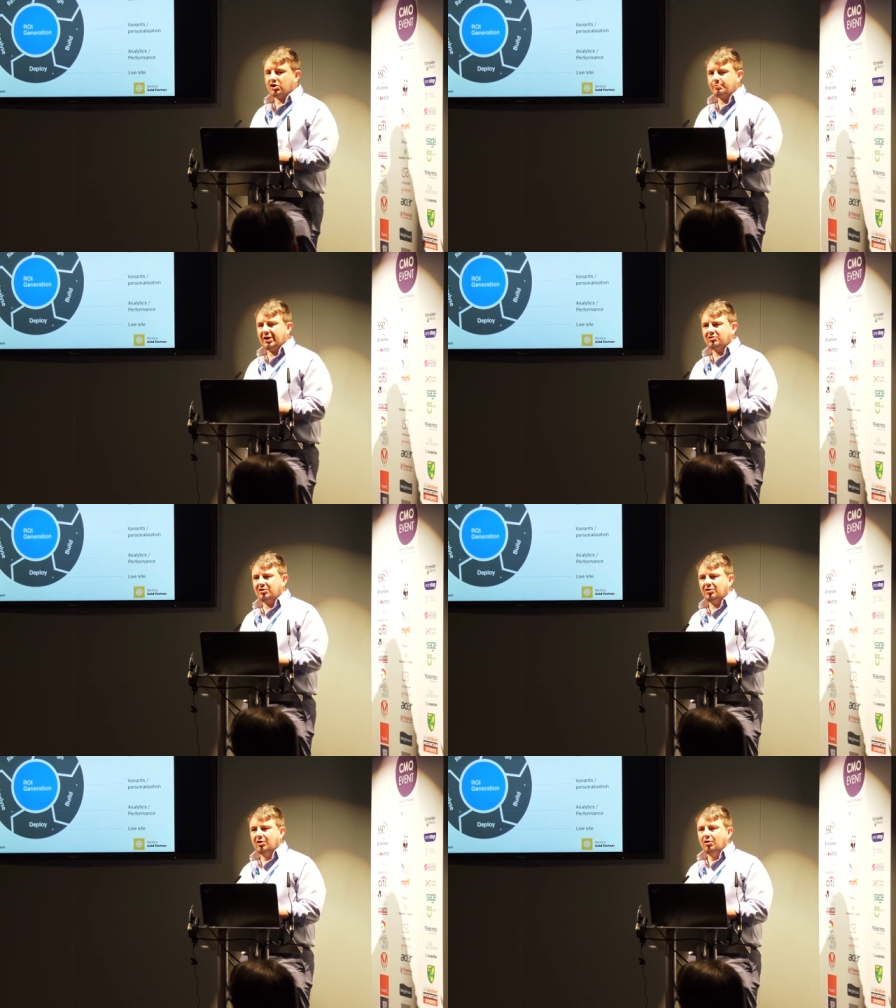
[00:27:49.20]

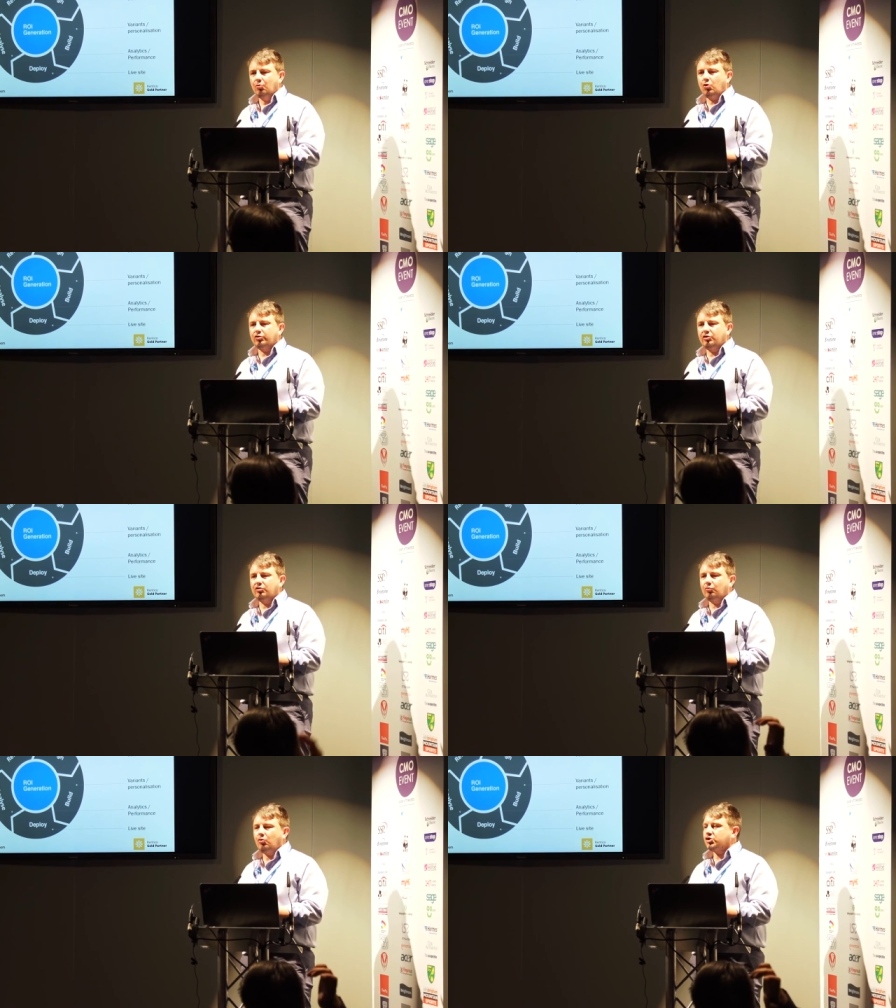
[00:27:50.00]
expected? What
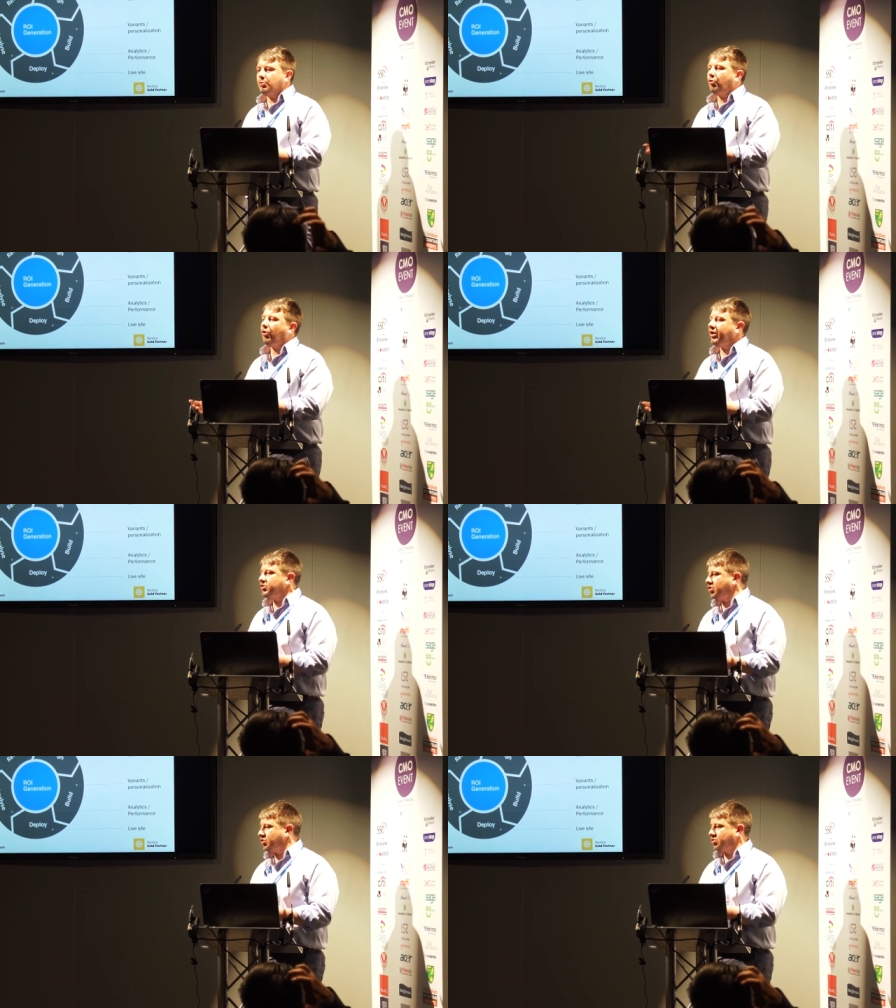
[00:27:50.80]
did what
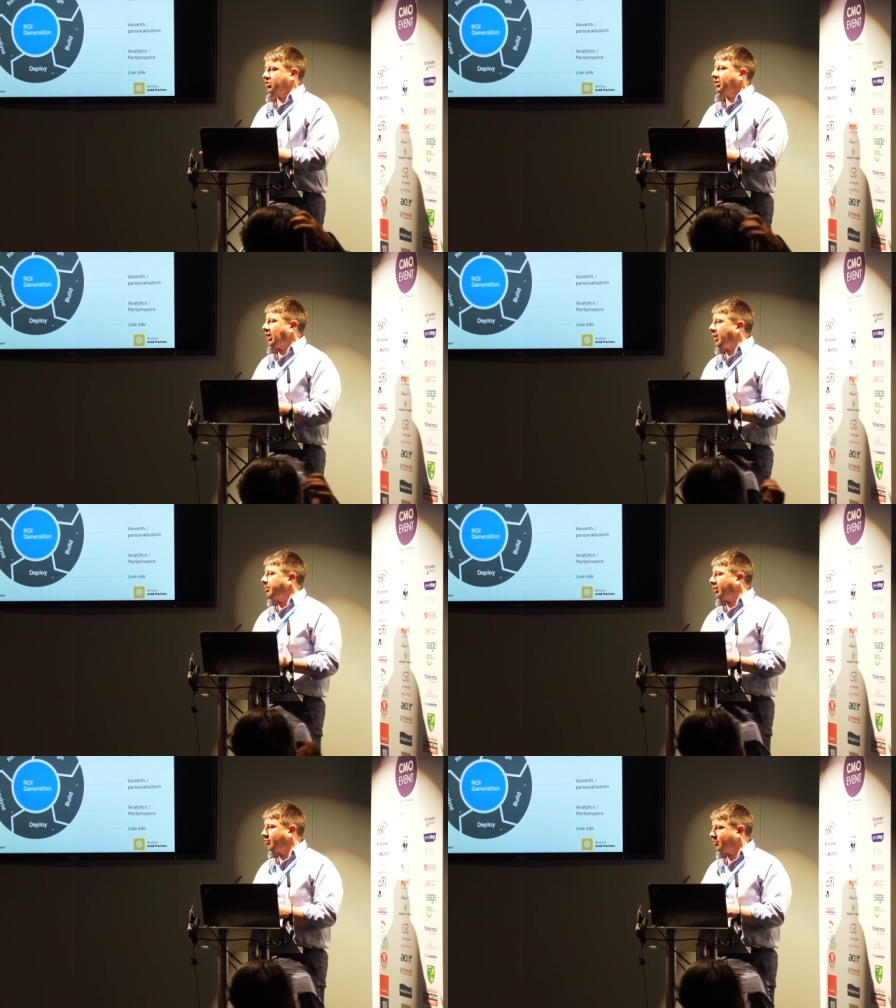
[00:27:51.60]
surprises
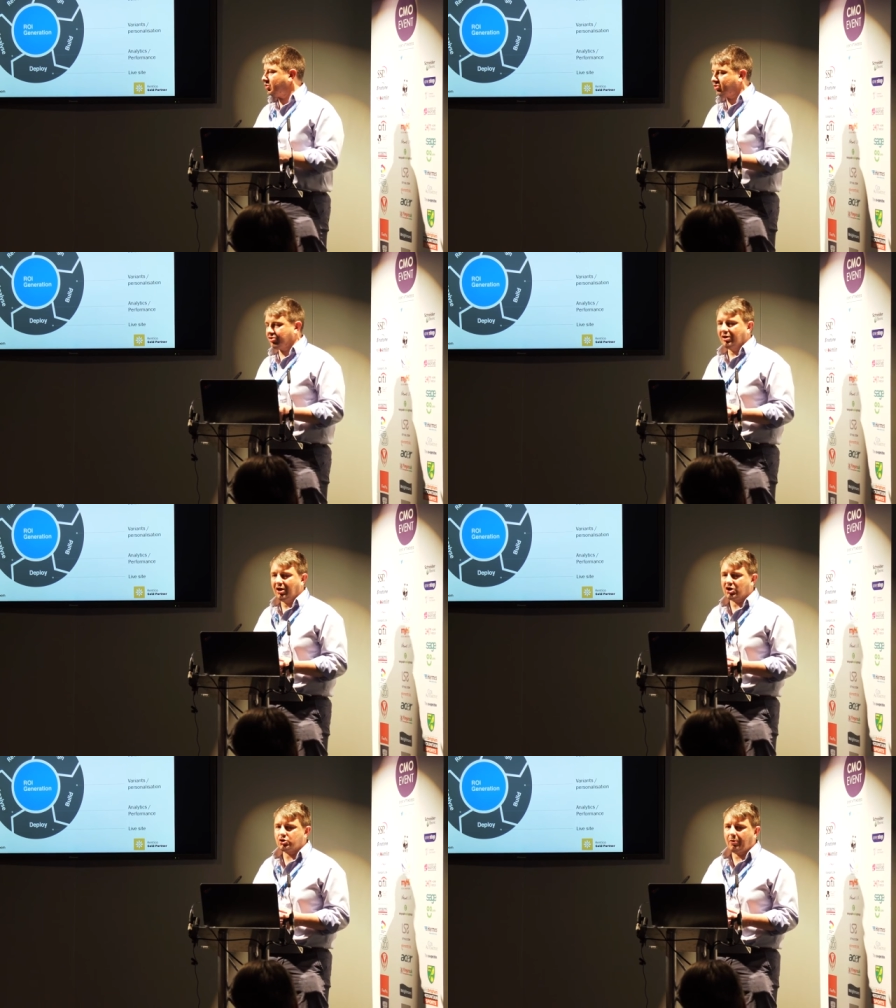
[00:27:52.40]
came out of this
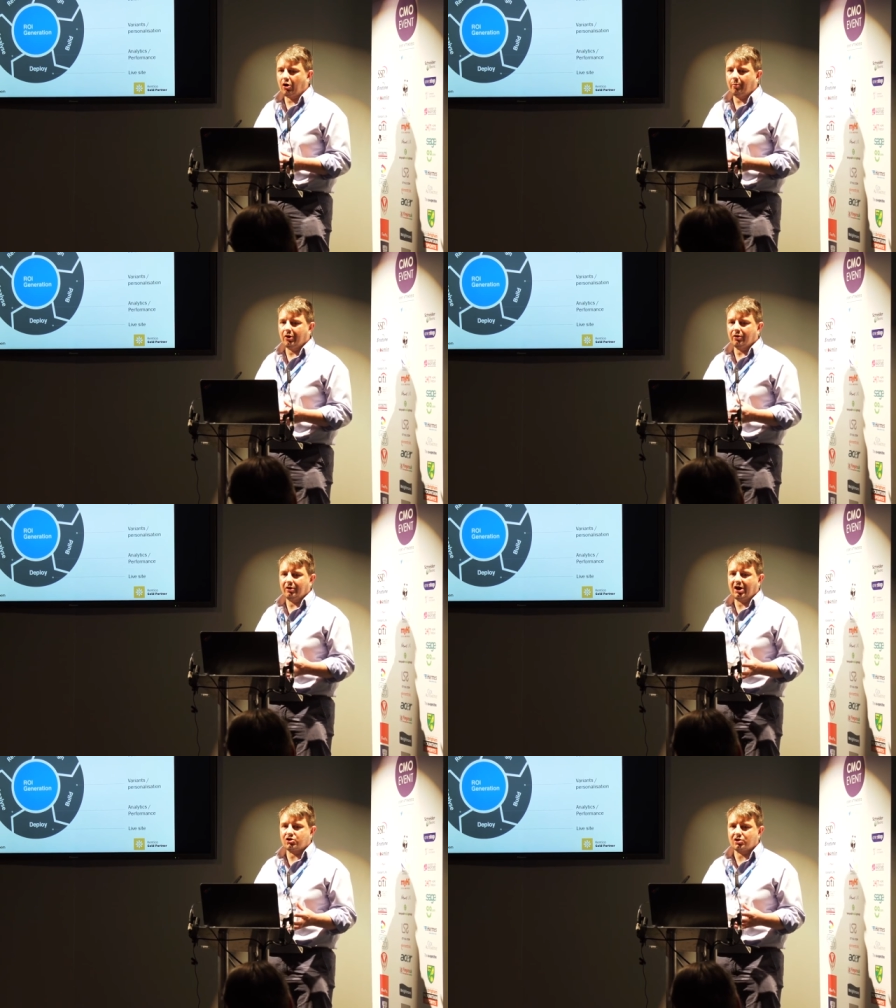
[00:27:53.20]
experiment
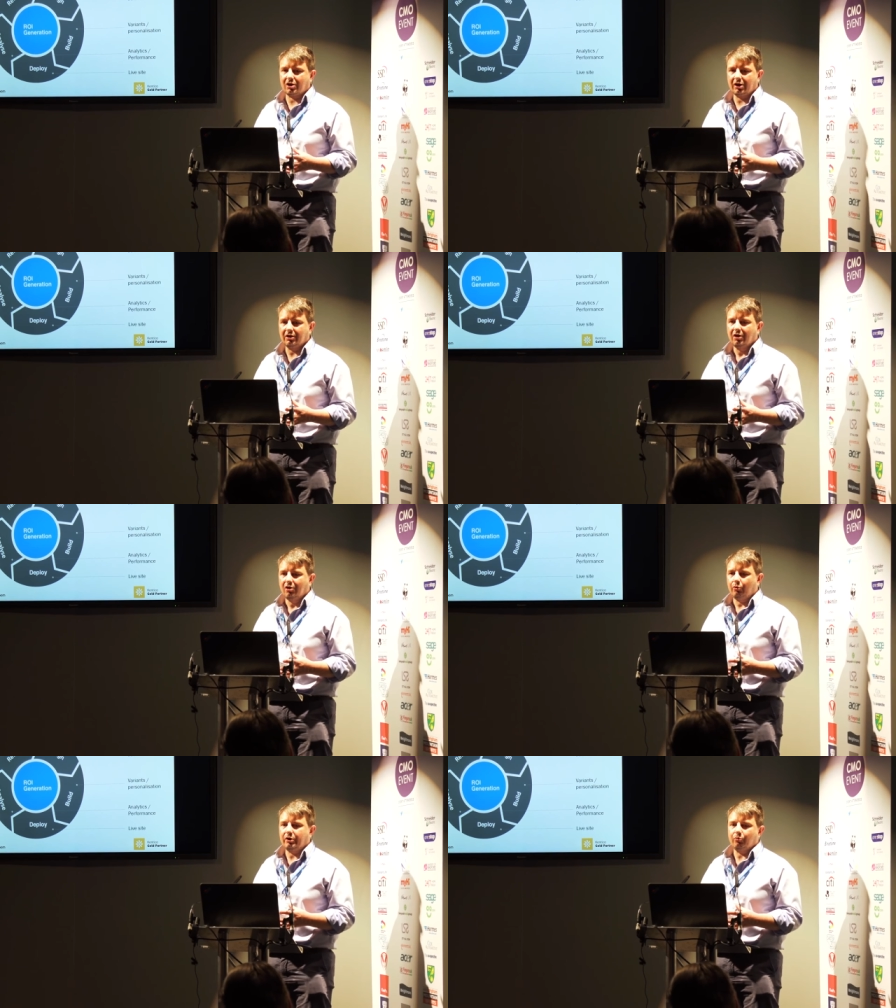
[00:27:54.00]
that actually
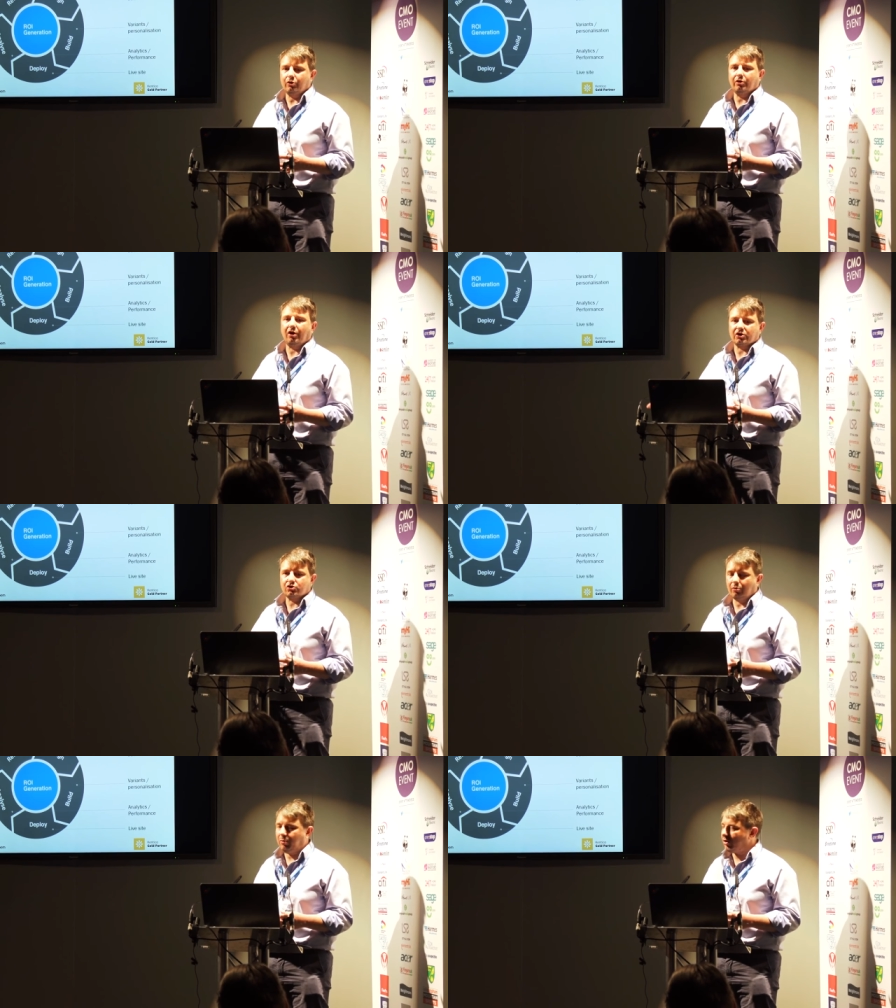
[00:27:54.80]
we would like
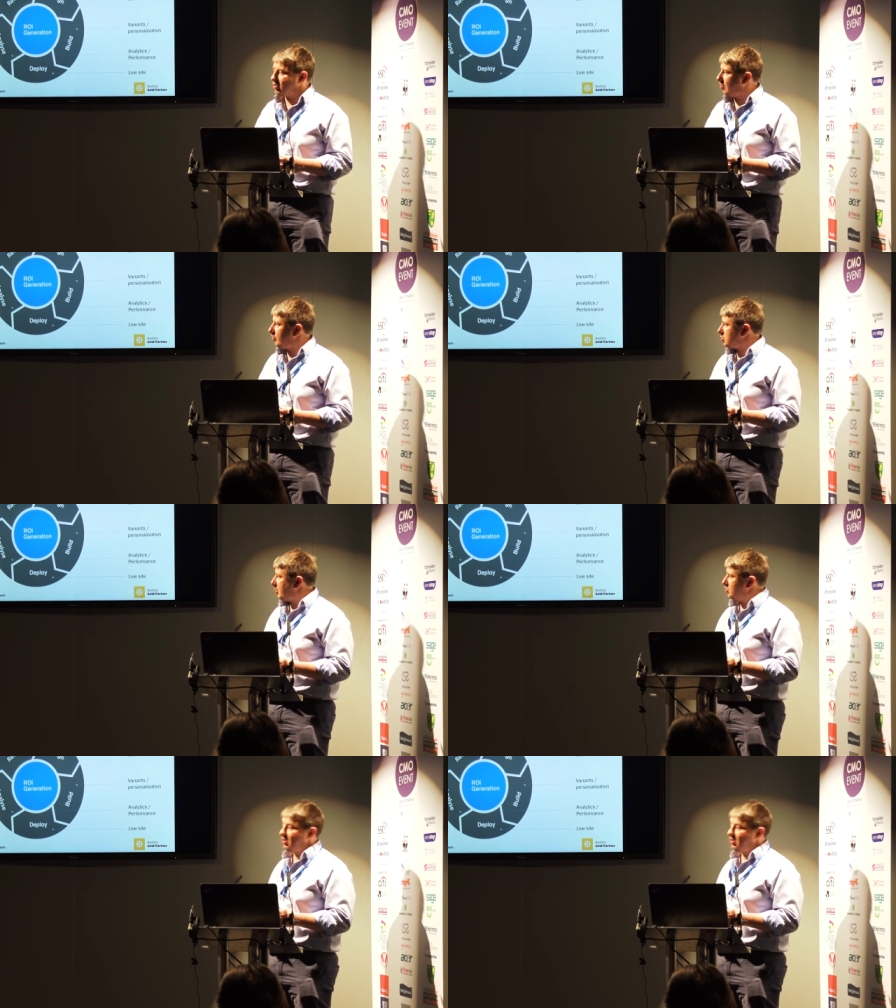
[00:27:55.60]
to apply to other experiments?